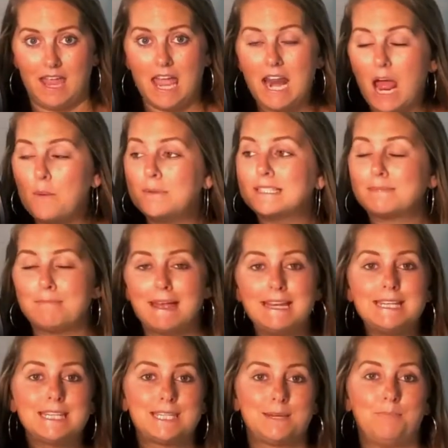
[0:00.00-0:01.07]
and I was
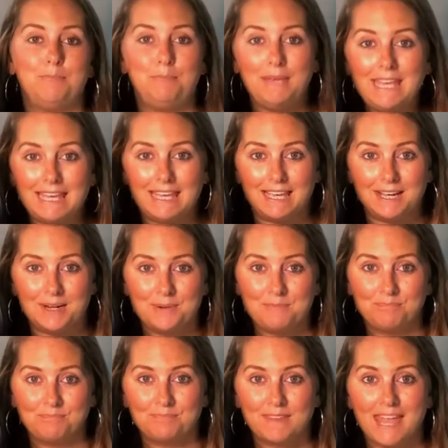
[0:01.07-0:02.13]
meant to be.
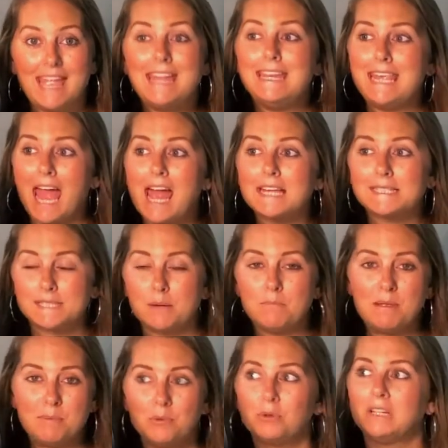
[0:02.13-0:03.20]
And yeah, some
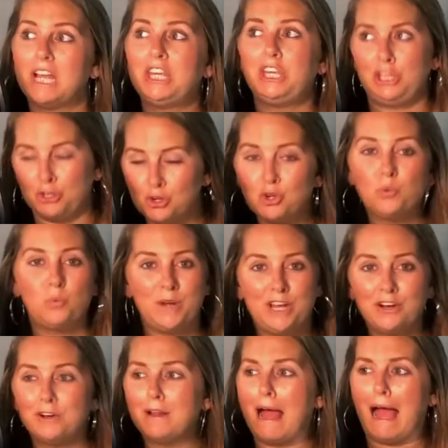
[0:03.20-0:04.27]
people were like, you're
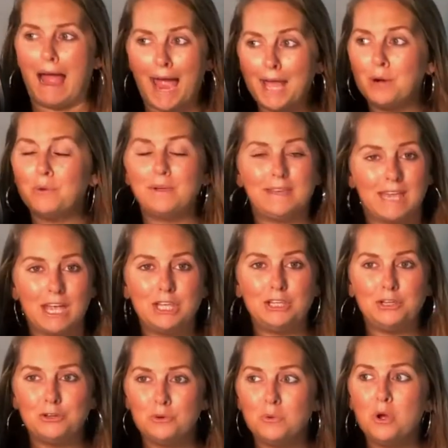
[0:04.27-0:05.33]
weird. I don't get
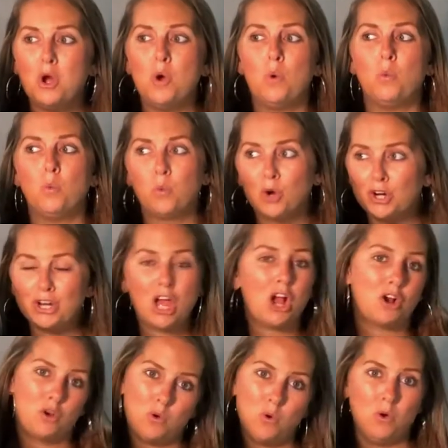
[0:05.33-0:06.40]
you. We're
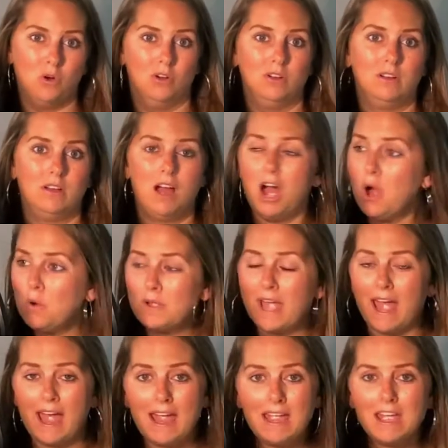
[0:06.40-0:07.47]
not cool.
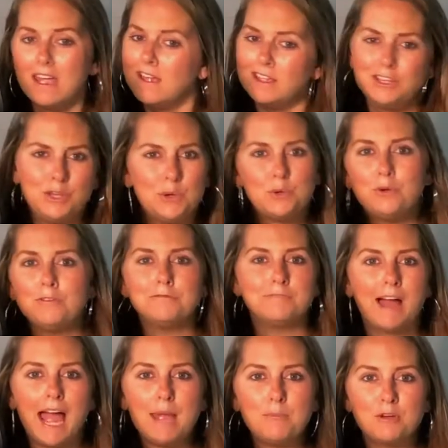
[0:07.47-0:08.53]
Okay, you don't
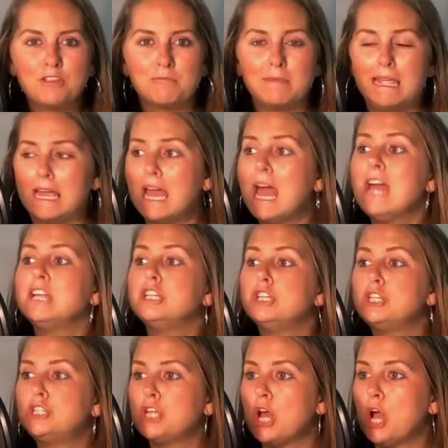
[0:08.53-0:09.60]
vibe with me.
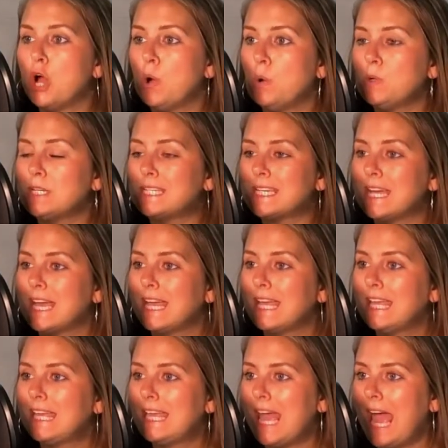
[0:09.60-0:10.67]
Don't
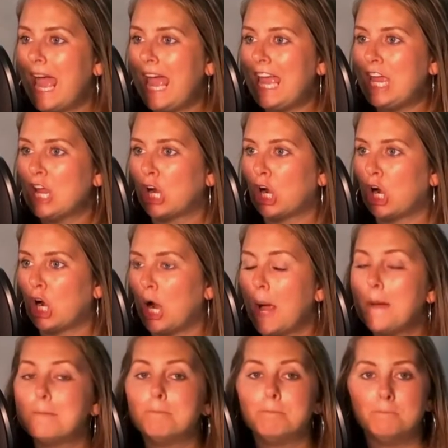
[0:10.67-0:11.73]

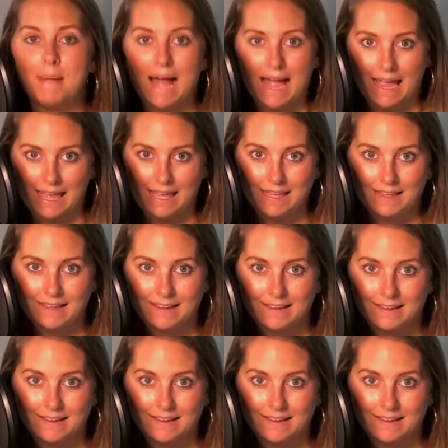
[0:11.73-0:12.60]
care. Bye.